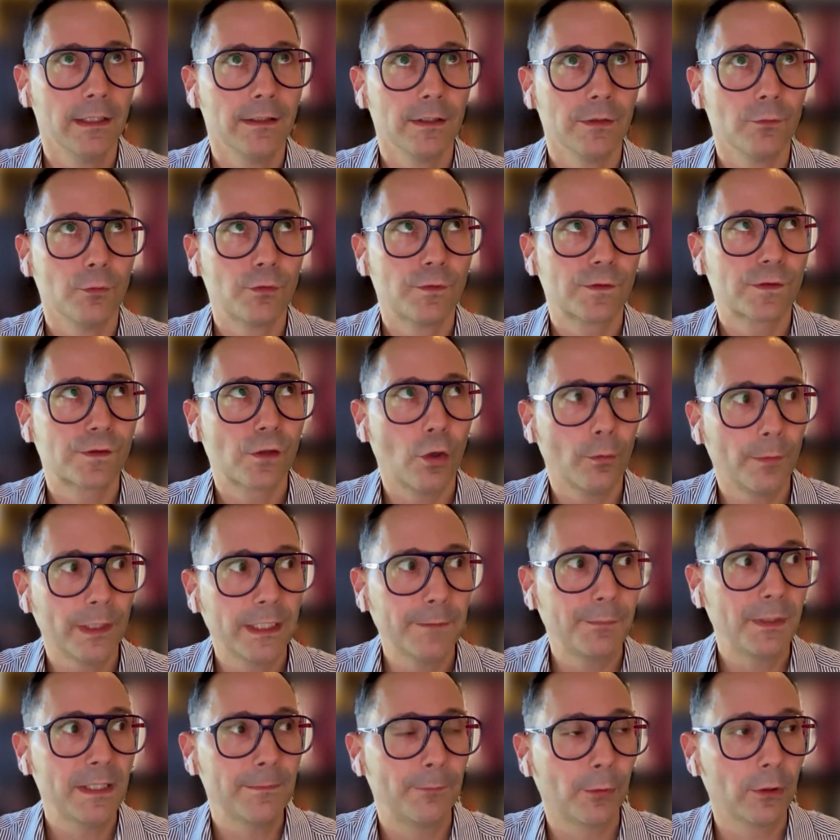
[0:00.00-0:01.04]
so many
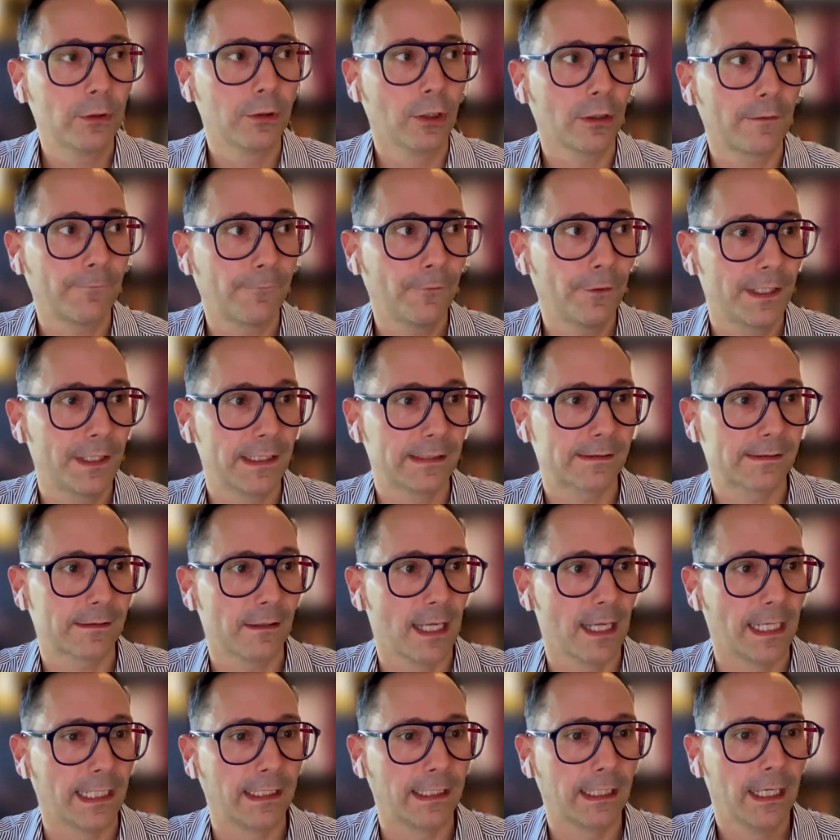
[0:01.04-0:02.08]
people look for this
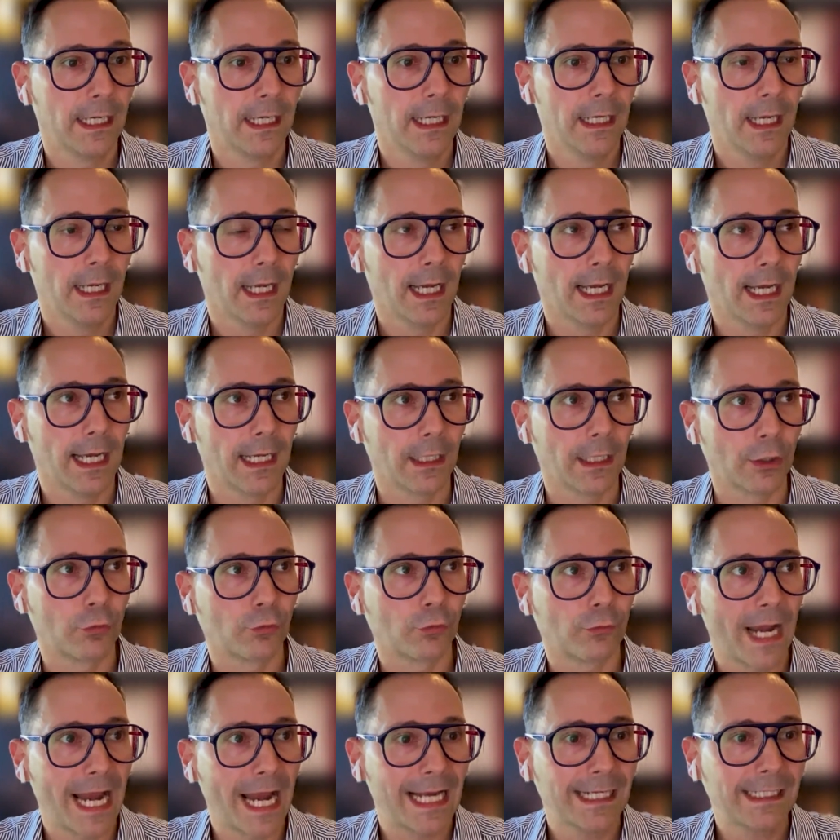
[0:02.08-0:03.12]
like
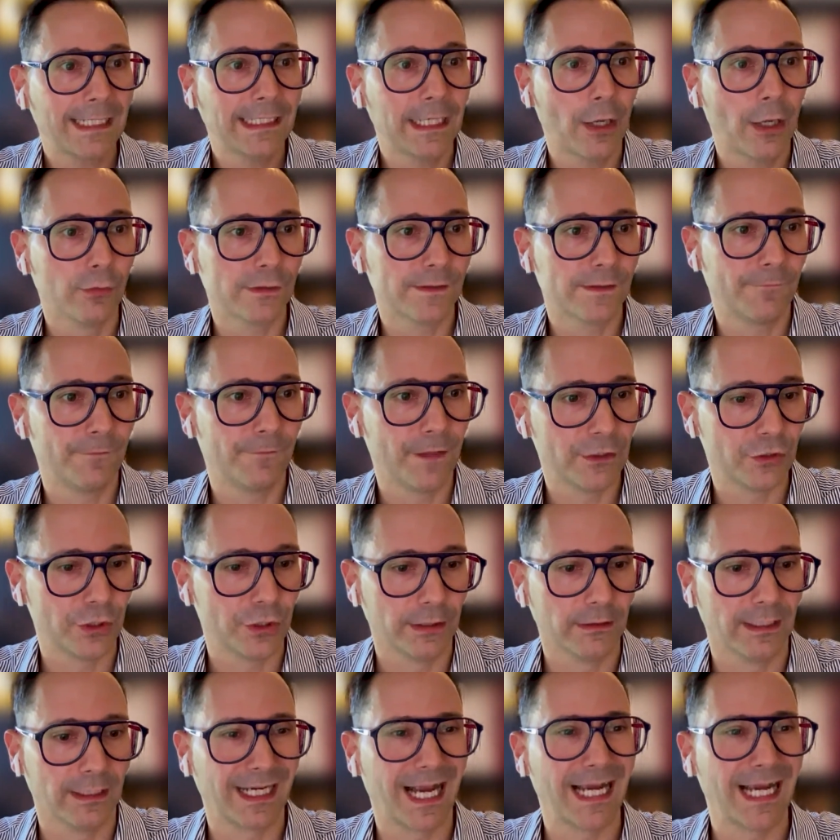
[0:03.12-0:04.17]
grandiose vision.
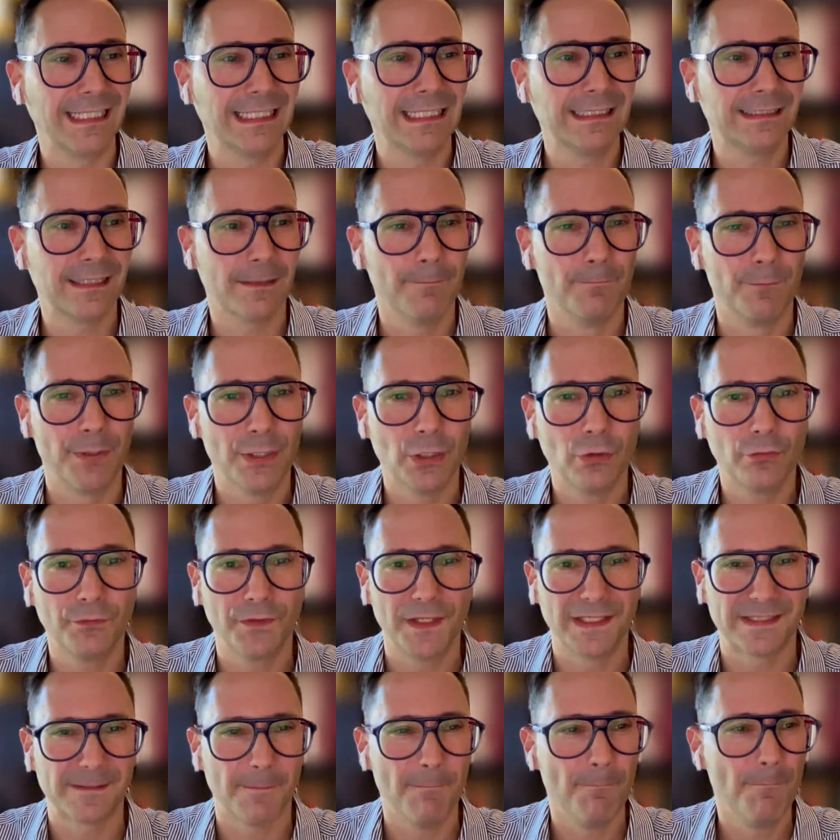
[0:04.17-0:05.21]
Like I need to build
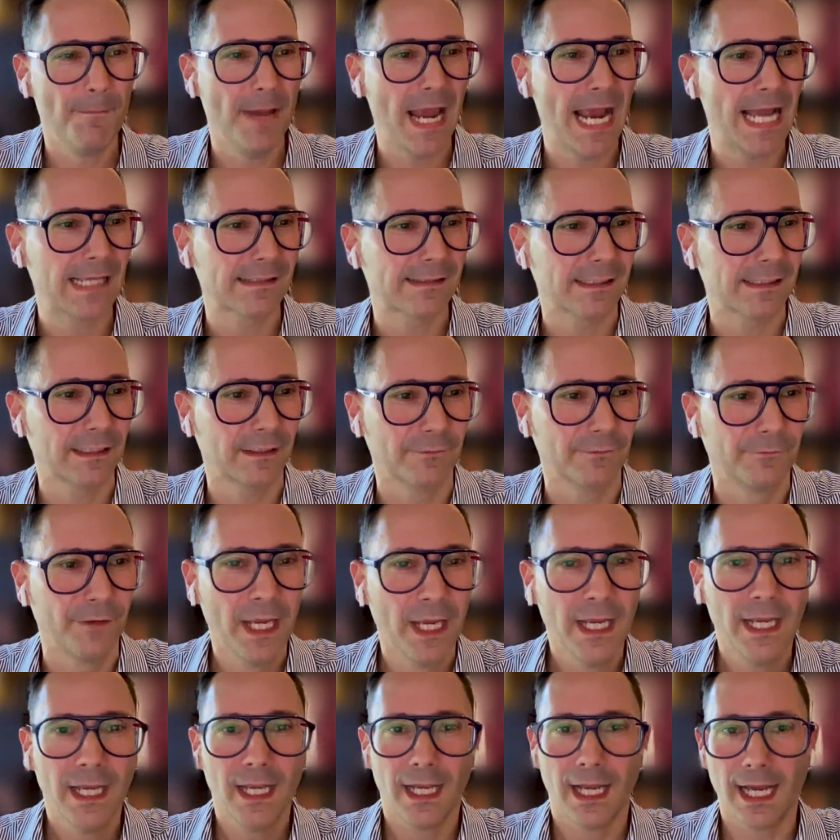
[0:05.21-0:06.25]
this massive
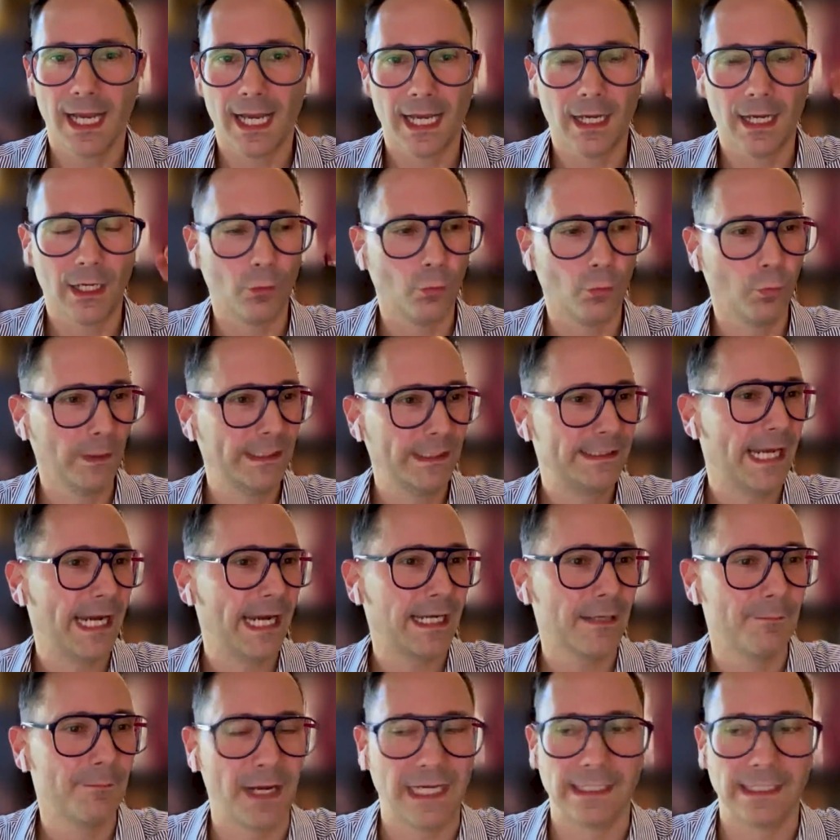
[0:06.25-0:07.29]

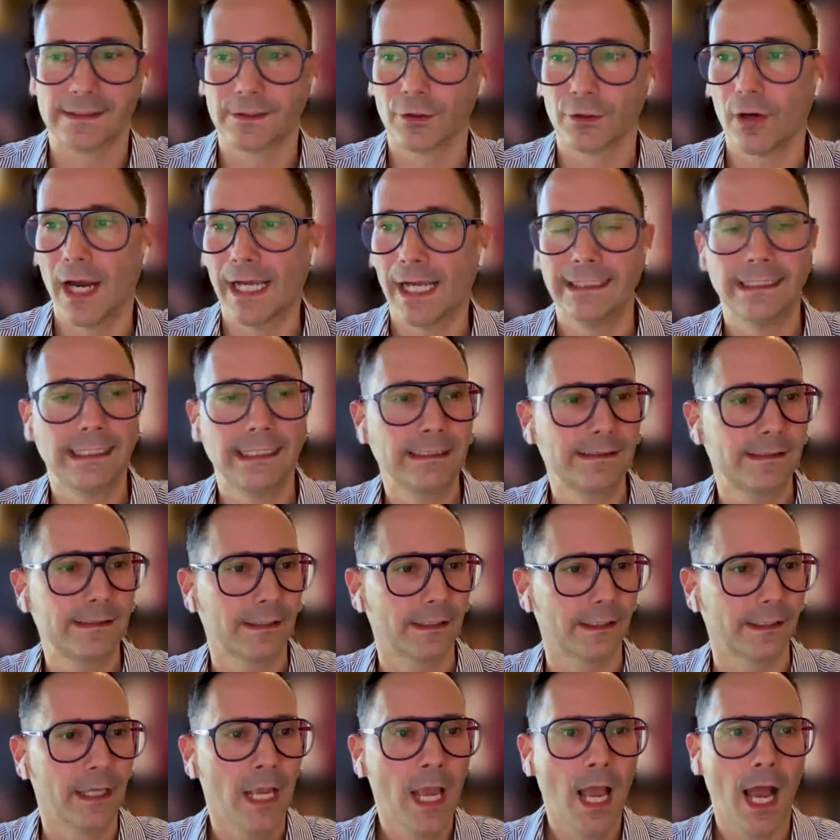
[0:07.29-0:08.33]
database, or I'm
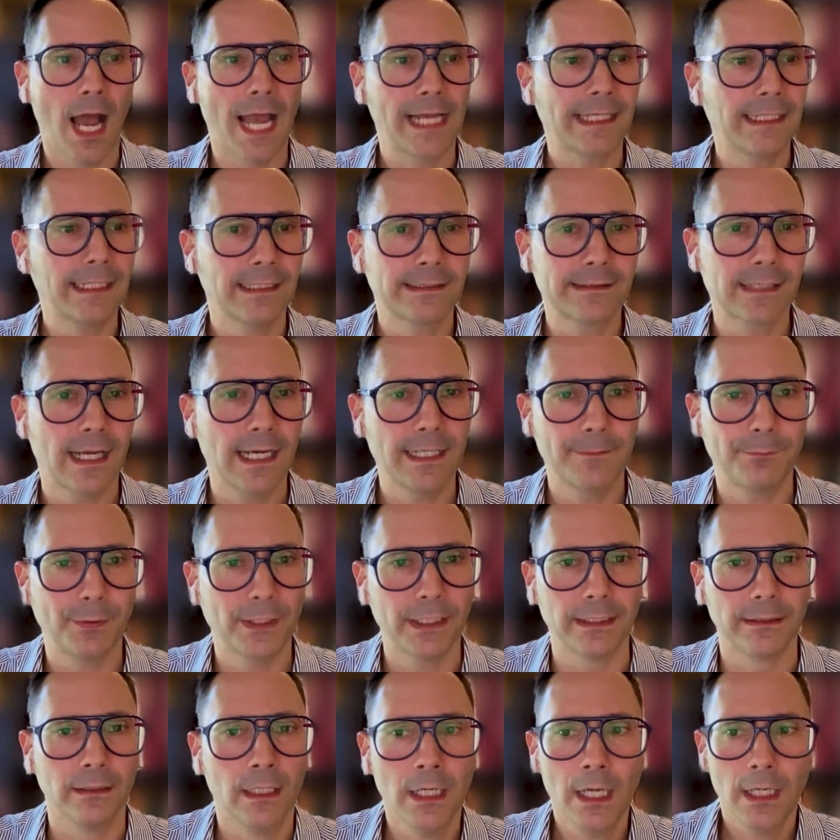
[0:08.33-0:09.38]
going to type
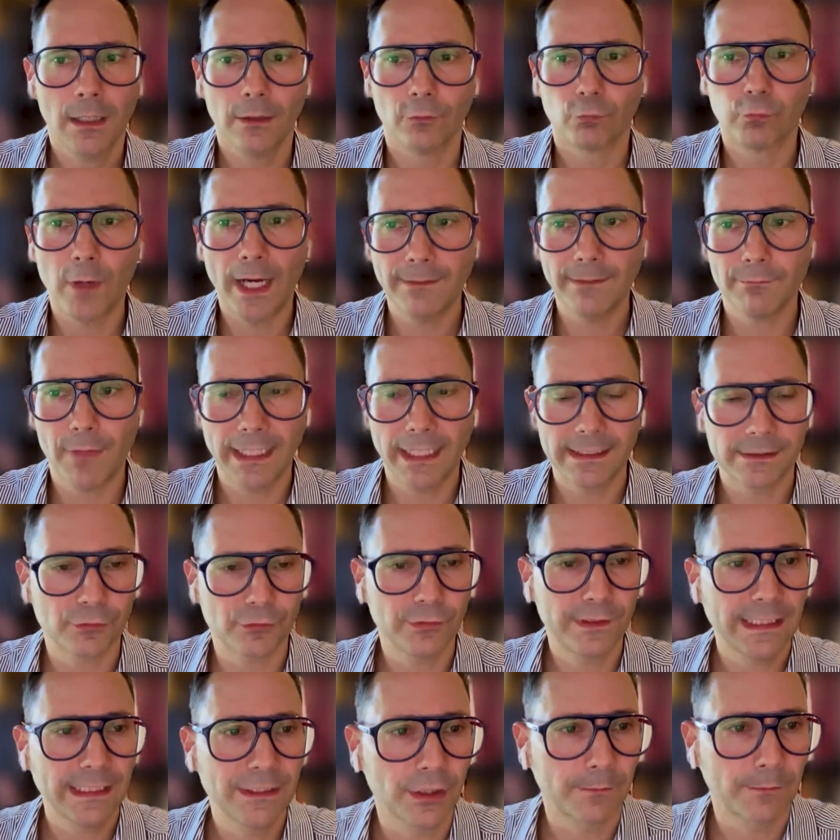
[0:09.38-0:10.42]
in, write my
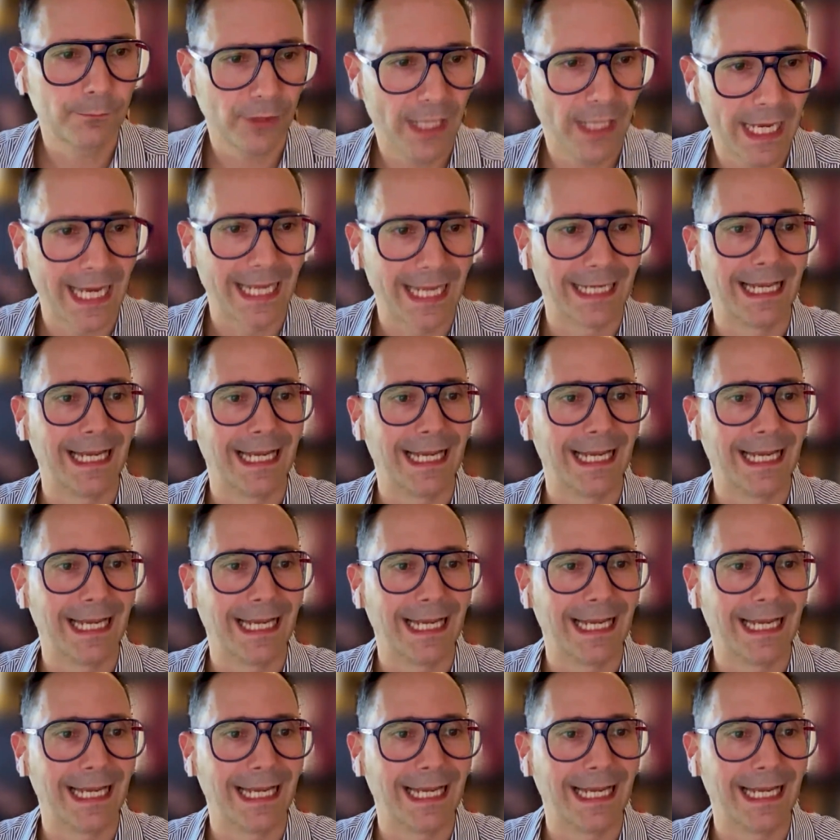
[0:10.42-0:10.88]
strategic plan.